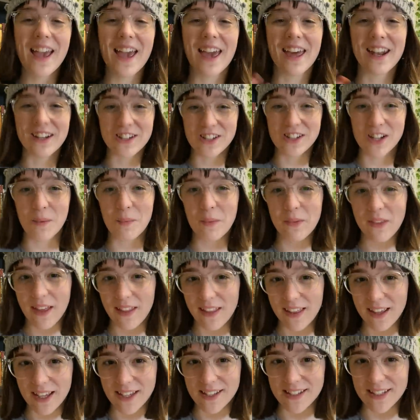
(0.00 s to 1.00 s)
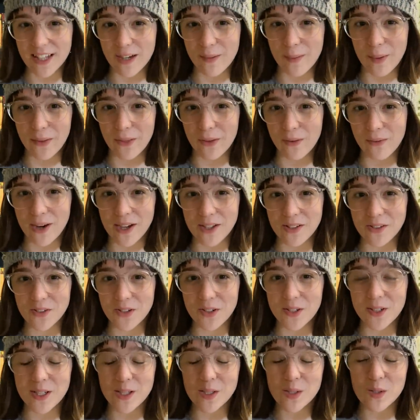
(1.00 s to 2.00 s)
And on top of that, like I said about the
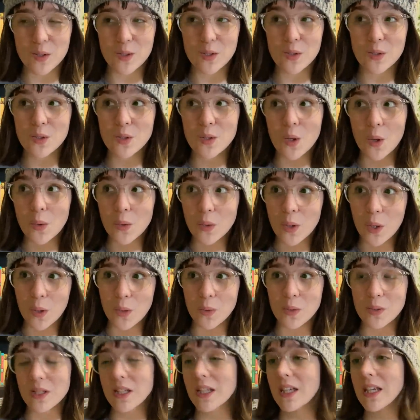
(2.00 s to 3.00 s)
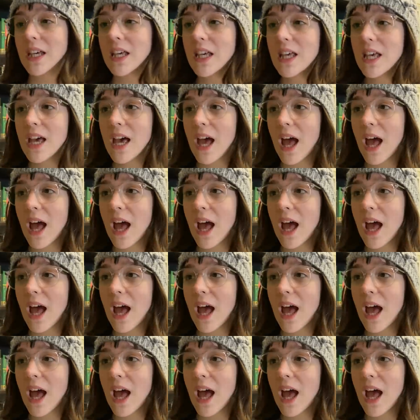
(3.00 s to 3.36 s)
restaurant, it's just so cozy.